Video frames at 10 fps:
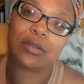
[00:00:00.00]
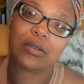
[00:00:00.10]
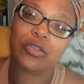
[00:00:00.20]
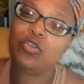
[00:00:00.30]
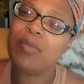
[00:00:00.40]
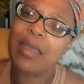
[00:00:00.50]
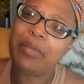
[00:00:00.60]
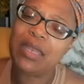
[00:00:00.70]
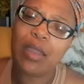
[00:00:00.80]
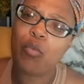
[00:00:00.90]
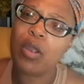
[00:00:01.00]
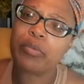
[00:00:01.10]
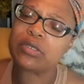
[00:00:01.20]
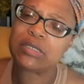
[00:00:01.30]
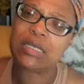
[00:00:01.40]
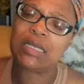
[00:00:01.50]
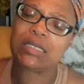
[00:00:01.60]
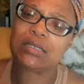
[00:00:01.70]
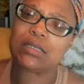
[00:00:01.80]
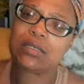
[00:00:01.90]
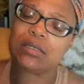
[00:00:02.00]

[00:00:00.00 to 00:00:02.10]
You might be that 1%.